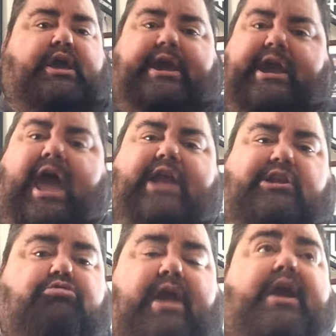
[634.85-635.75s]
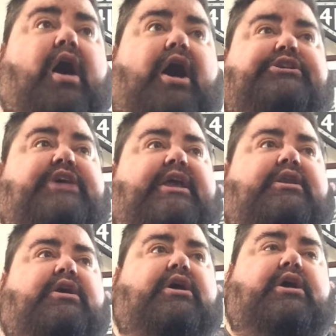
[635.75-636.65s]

He has great content.